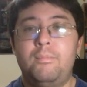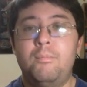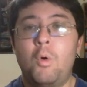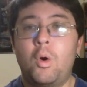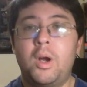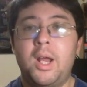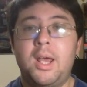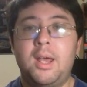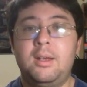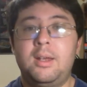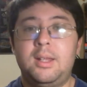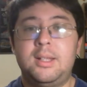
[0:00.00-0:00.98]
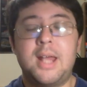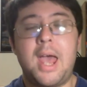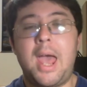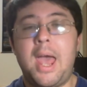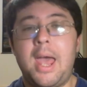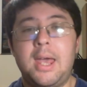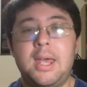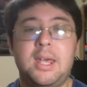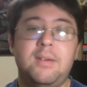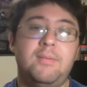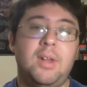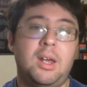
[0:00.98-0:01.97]
morning, day,
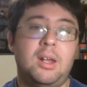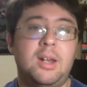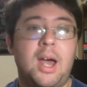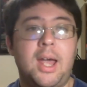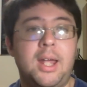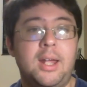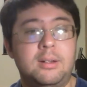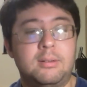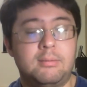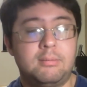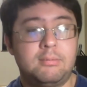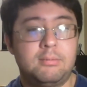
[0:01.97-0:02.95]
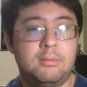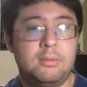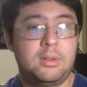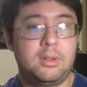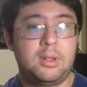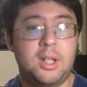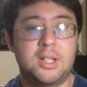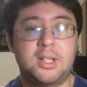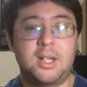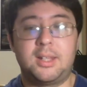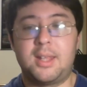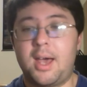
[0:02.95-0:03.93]
evening, night,
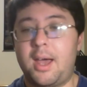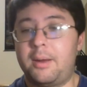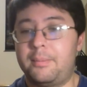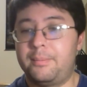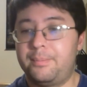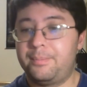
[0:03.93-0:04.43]
things like that.